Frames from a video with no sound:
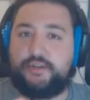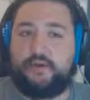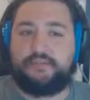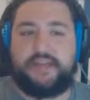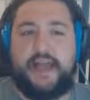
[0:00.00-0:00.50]

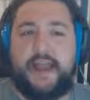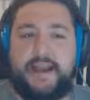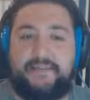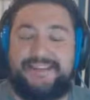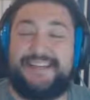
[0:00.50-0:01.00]
there was a guy
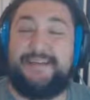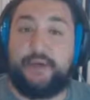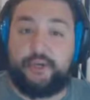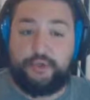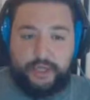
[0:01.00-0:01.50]
named
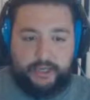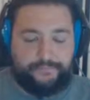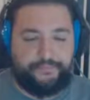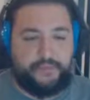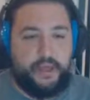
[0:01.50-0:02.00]
Imakuni.
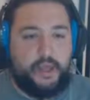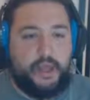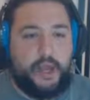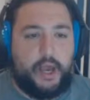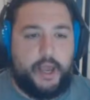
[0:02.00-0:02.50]

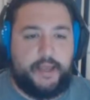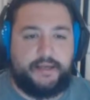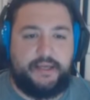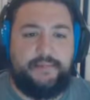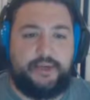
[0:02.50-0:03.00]
And
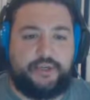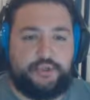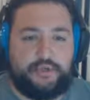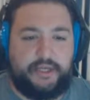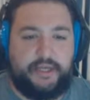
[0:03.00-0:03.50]

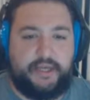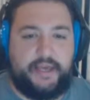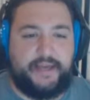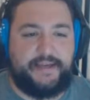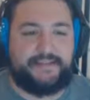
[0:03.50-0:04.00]
Imakuni
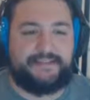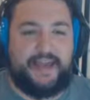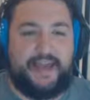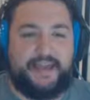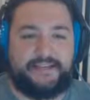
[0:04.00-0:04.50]
is
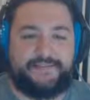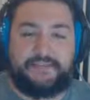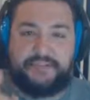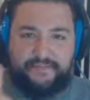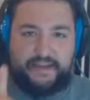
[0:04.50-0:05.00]
a
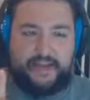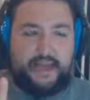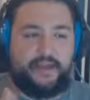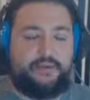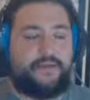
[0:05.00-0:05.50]
specific guy
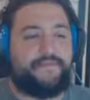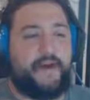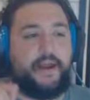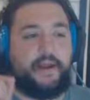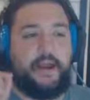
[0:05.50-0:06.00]
you can
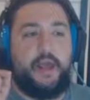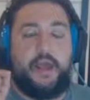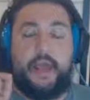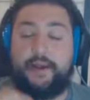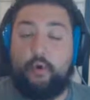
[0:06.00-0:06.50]
fight.
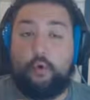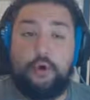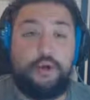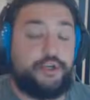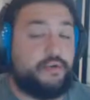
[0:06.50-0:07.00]
In
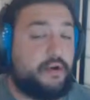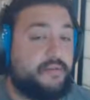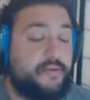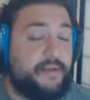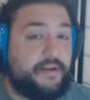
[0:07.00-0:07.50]
order to trigger
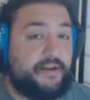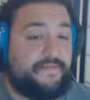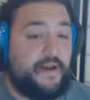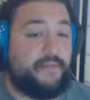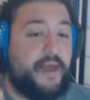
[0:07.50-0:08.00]
the ability to
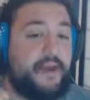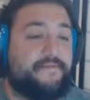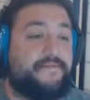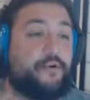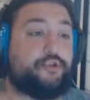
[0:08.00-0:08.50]
fight him, you had to
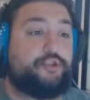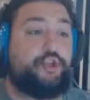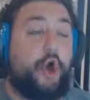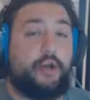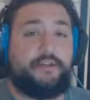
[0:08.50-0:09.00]
first
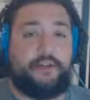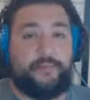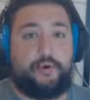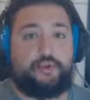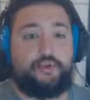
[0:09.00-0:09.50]
talk to the
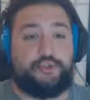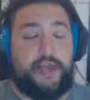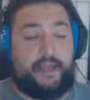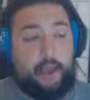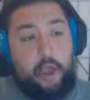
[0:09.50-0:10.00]
person who's
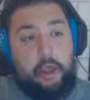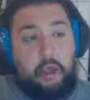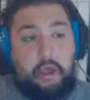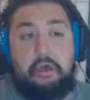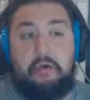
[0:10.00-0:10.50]
like,
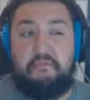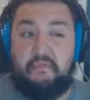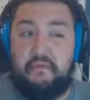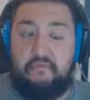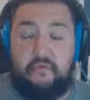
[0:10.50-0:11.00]
"Hey, have
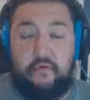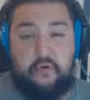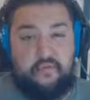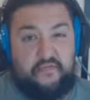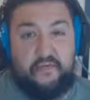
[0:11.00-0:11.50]
you ever
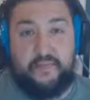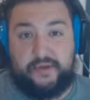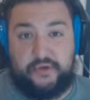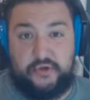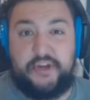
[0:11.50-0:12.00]
heard of Imakuni?